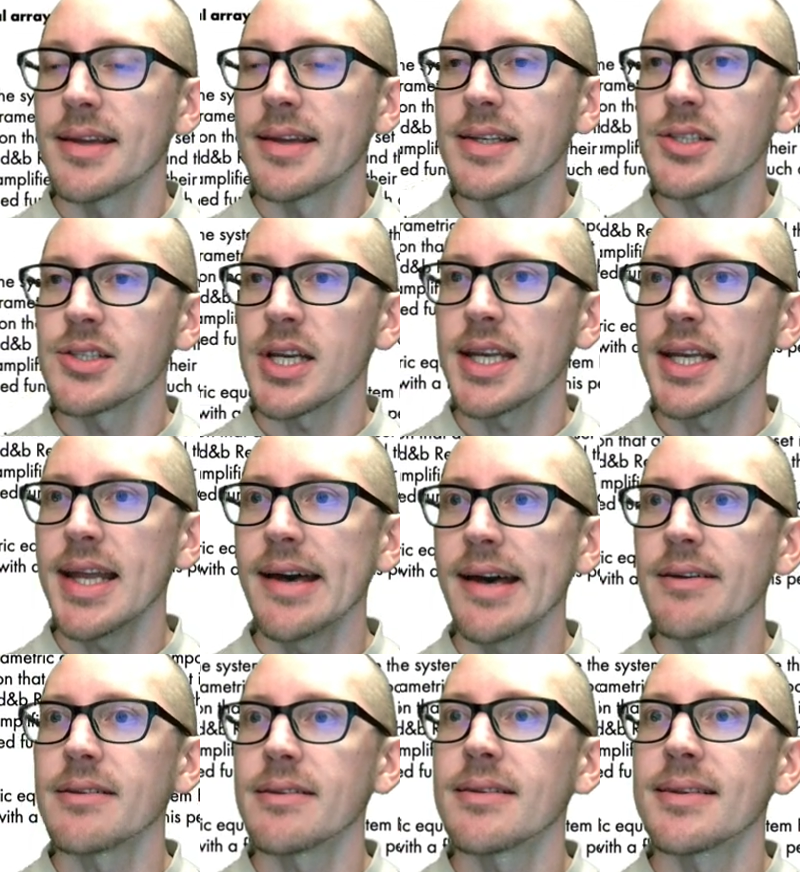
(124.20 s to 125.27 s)
Check it
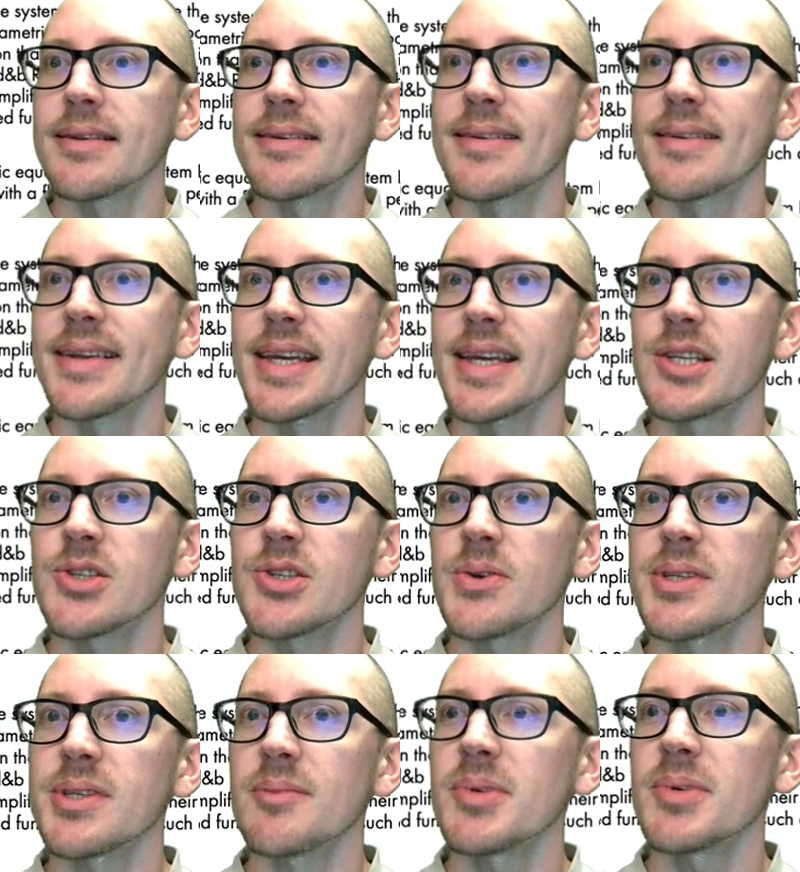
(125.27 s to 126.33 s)
out. It shows
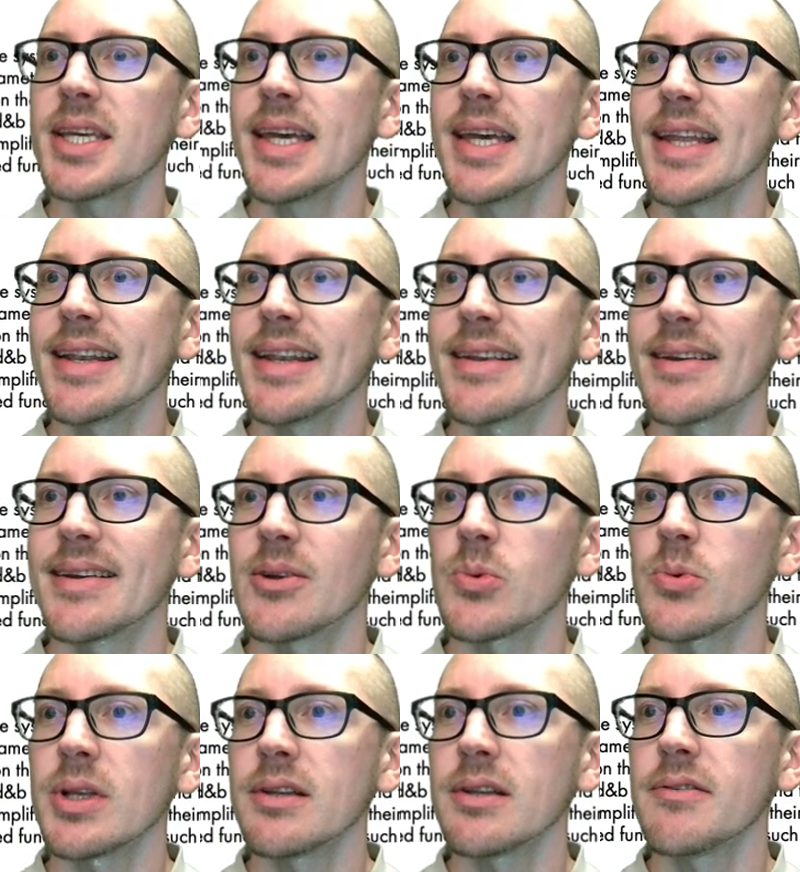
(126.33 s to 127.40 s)
up again,
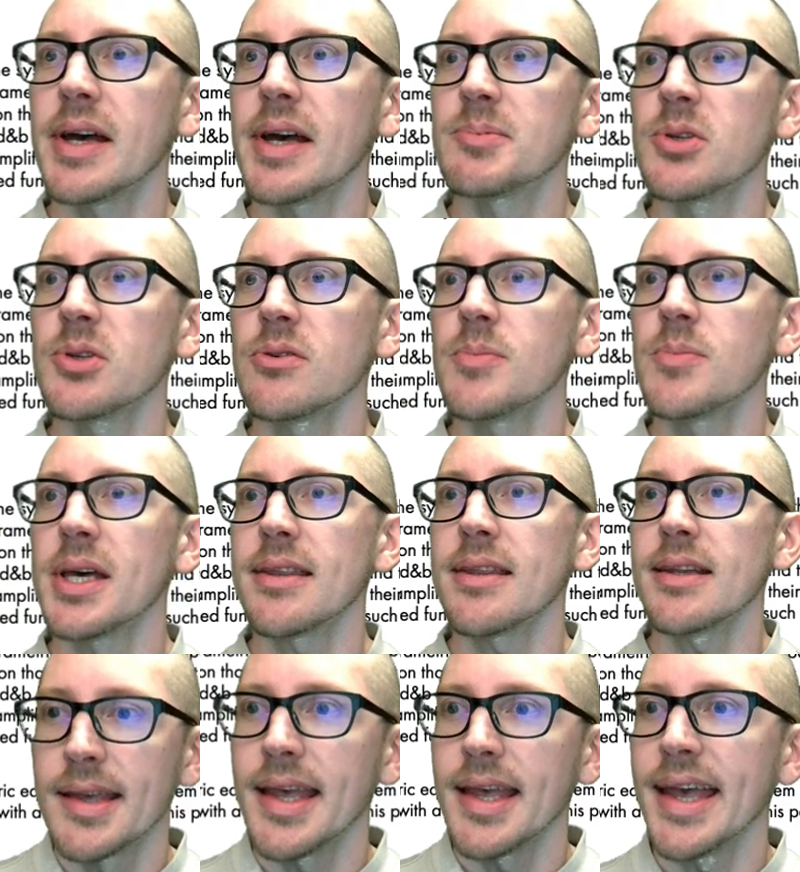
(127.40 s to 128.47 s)
relative absolute
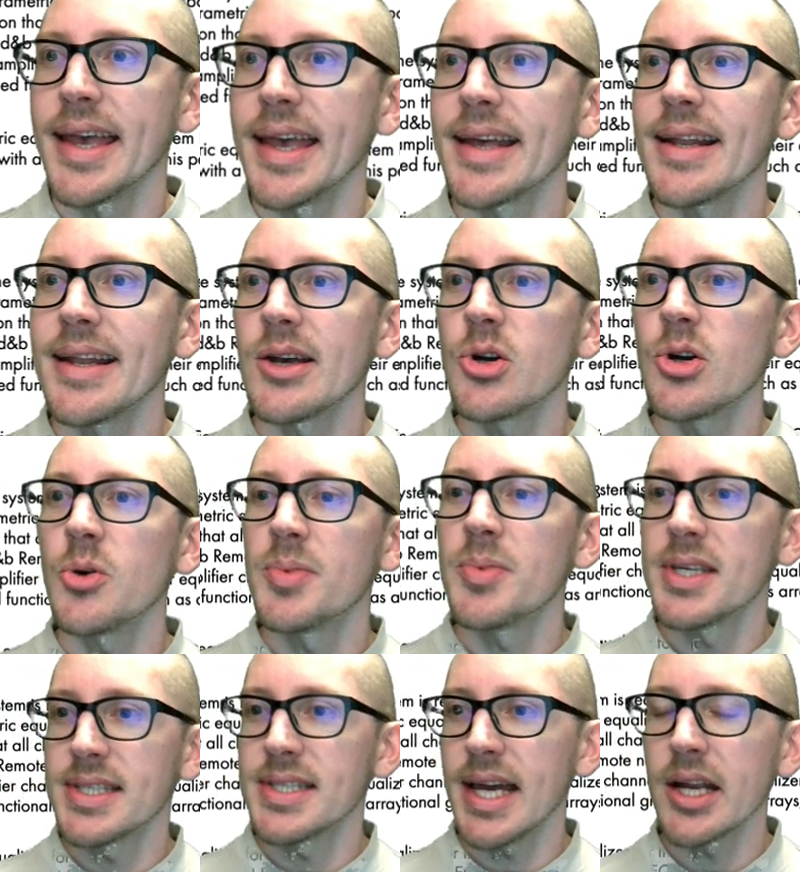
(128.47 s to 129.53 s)
method. And I hope
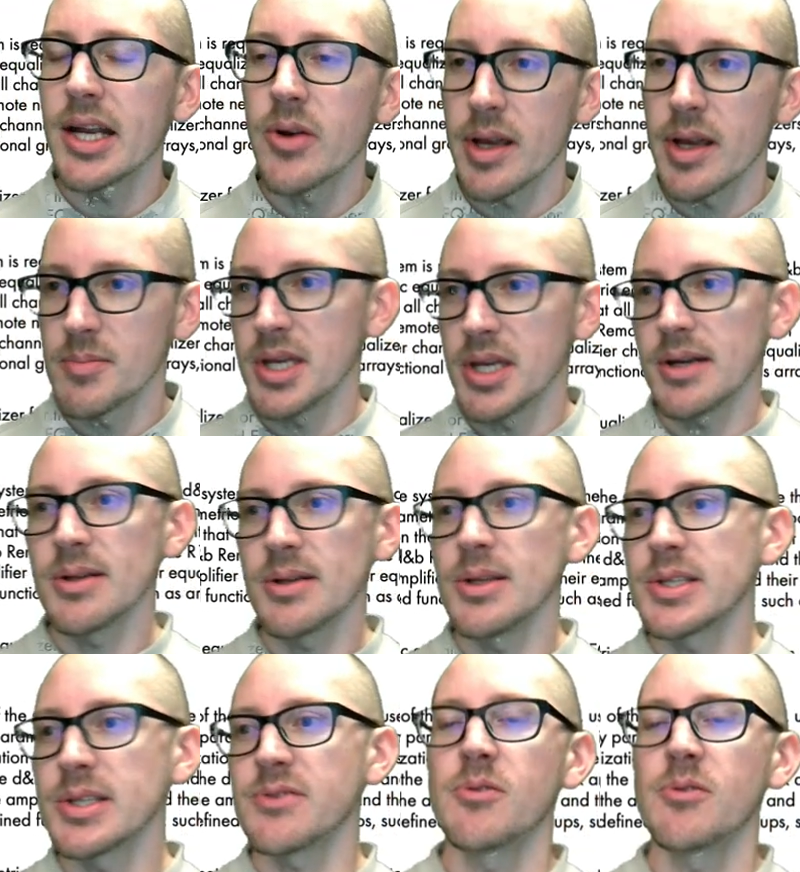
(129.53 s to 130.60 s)
this diagram here
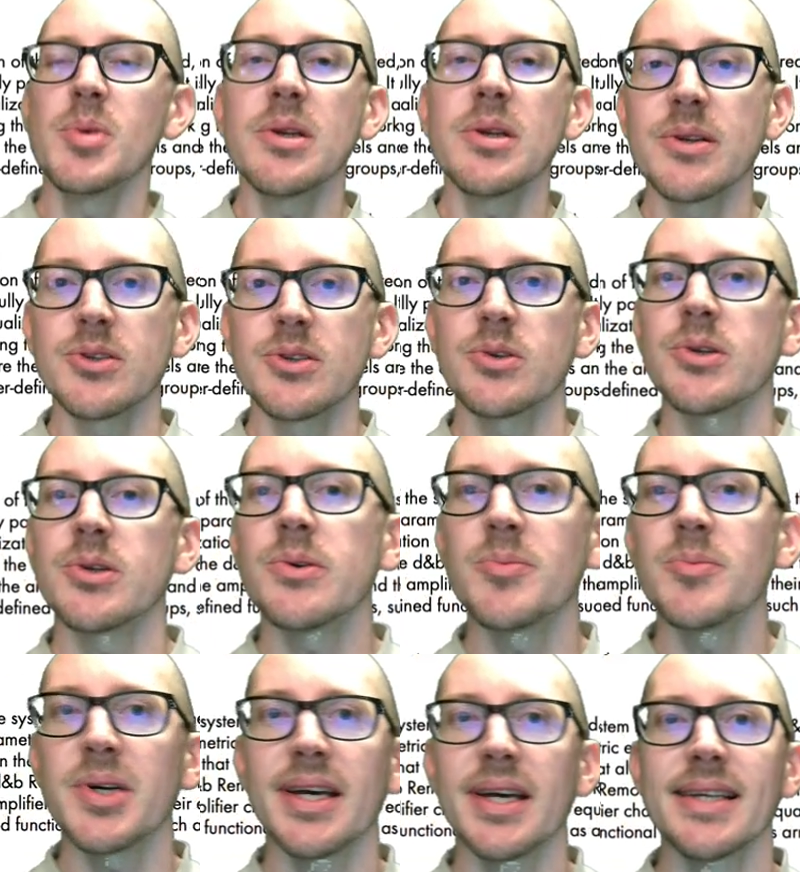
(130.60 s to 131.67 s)
looks familiar to you
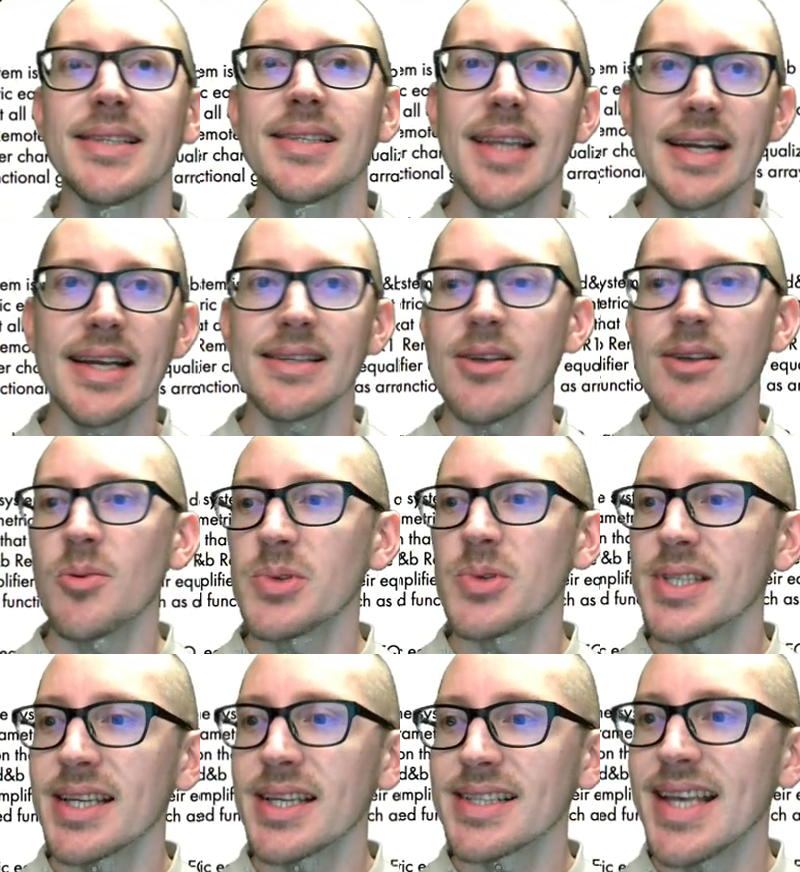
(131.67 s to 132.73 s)
because that's
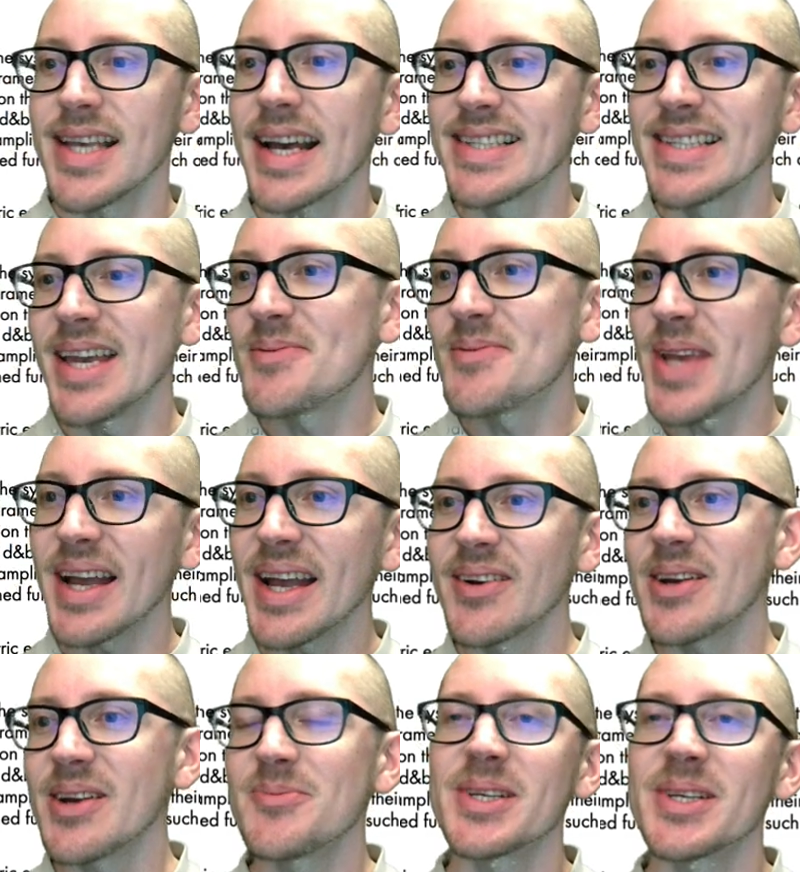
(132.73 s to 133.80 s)
almost the exact same
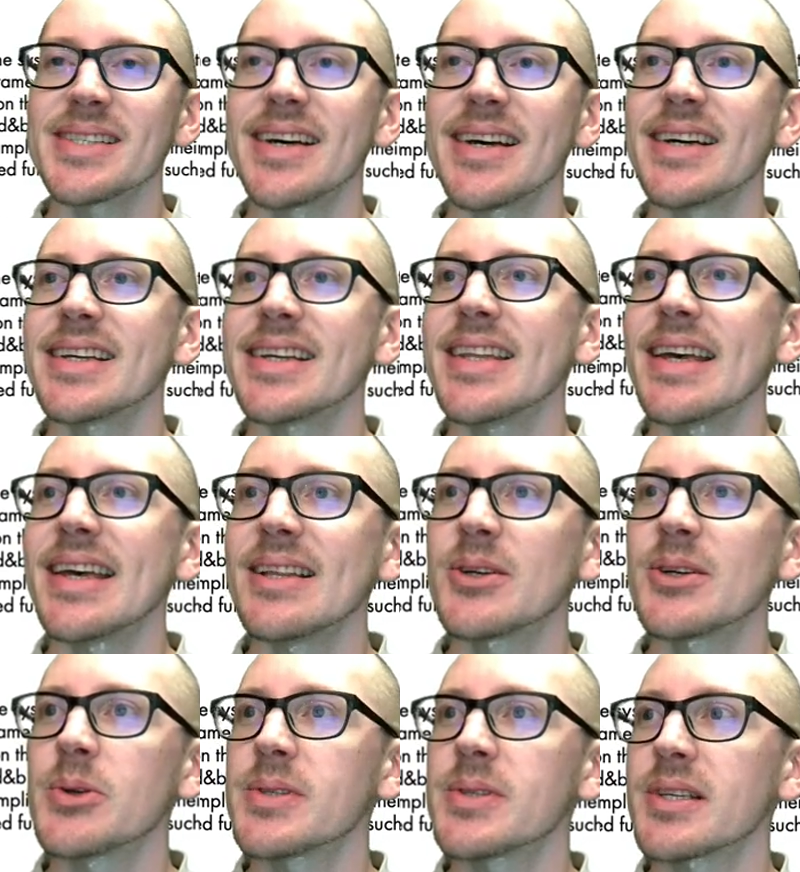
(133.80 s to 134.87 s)
diagram we saw in the L
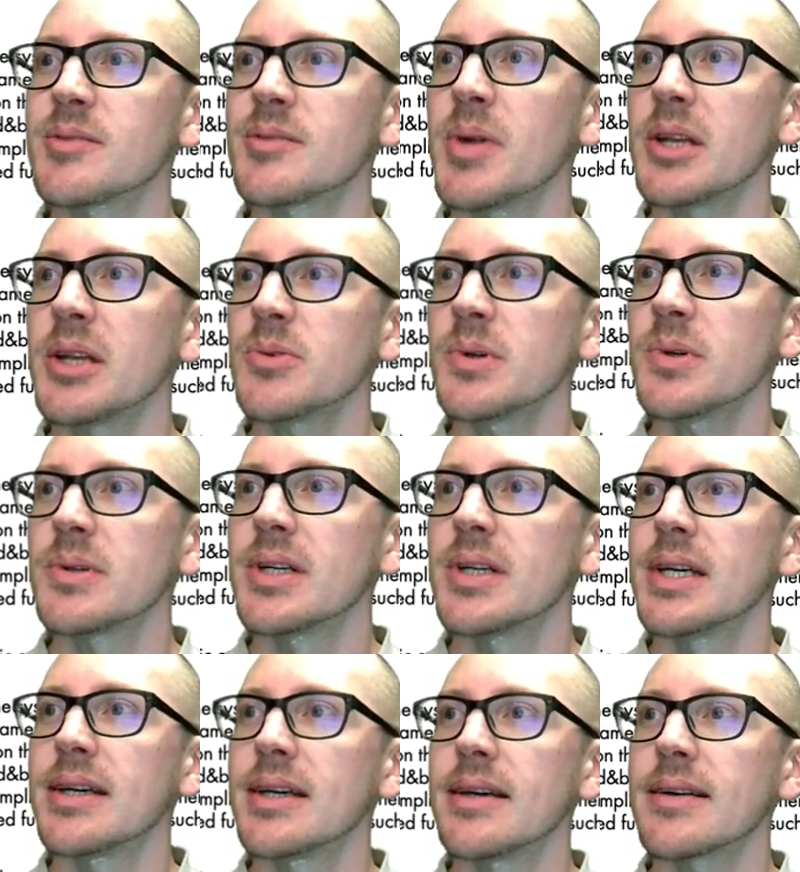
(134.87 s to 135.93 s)
acoustics manual.
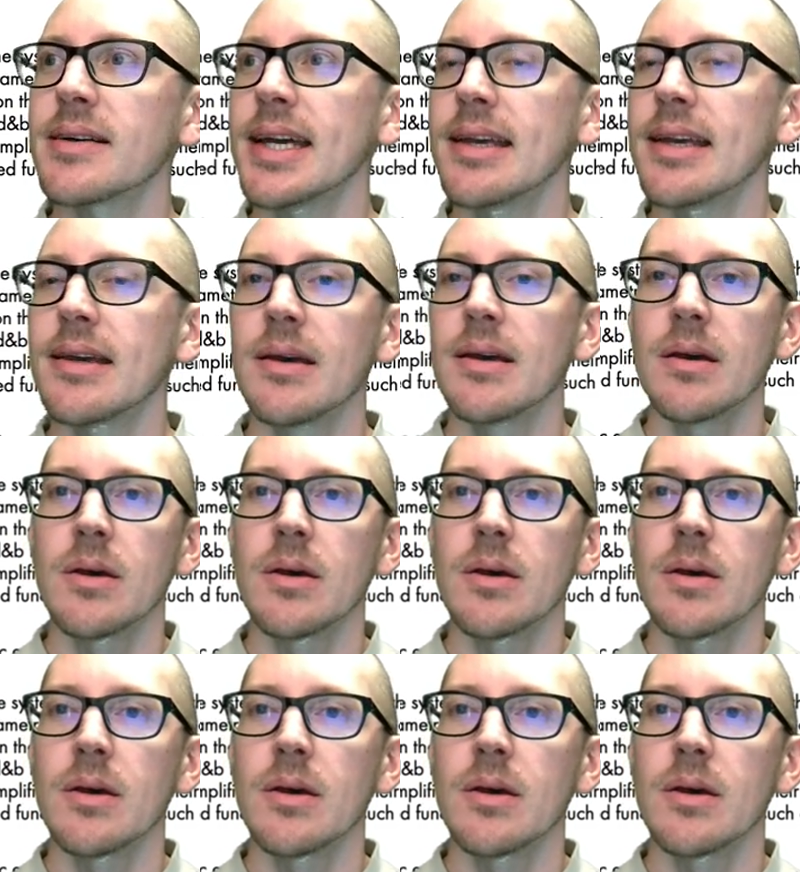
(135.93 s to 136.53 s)
Okay,